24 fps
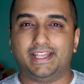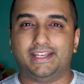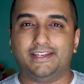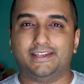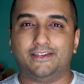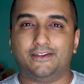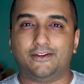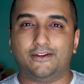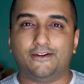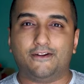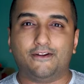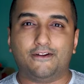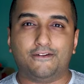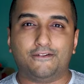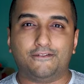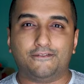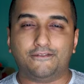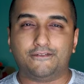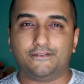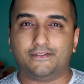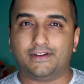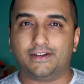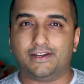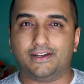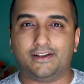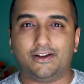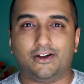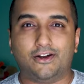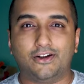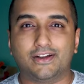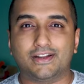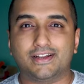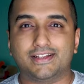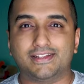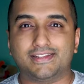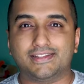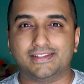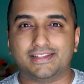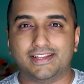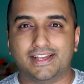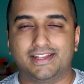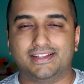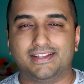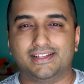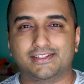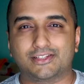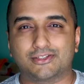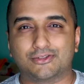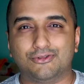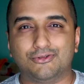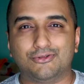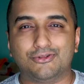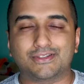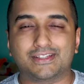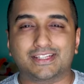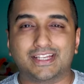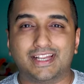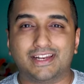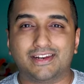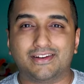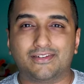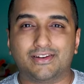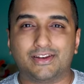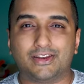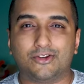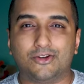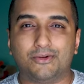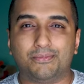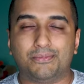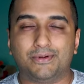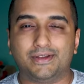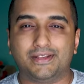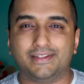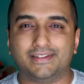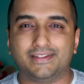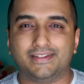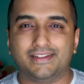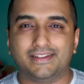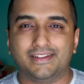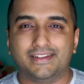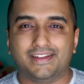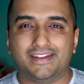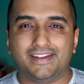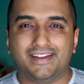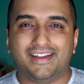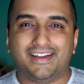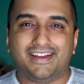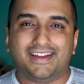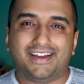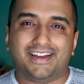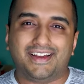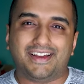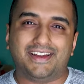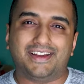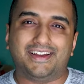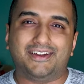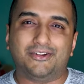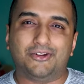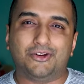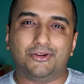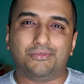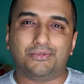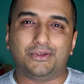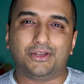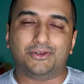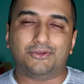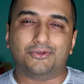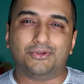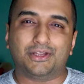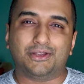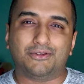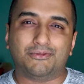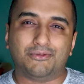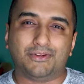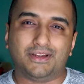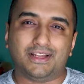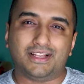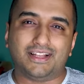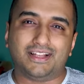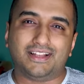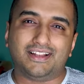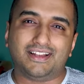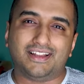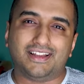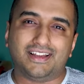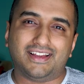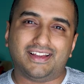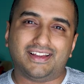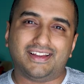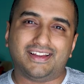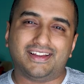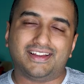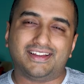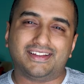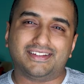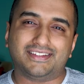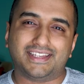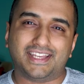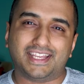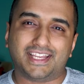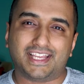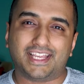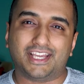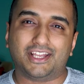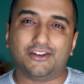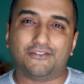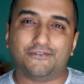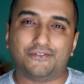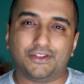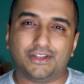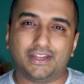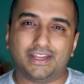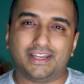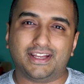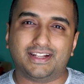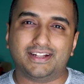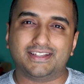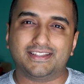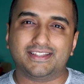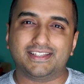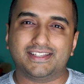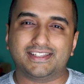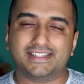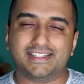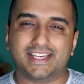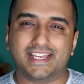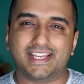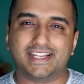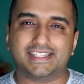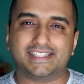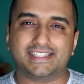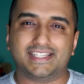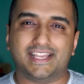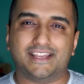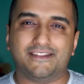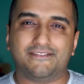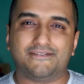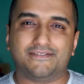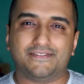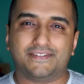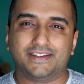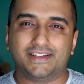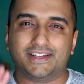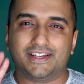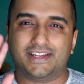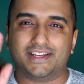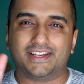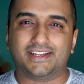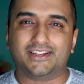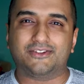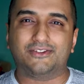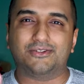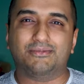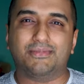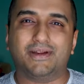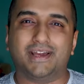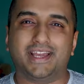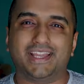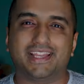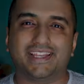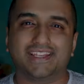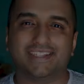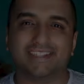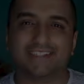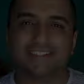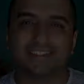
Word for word: end of uh, August and the schools can reopen. Uh, hope you're doing well. Uh, take care of your health. Stay safe. Goodbye.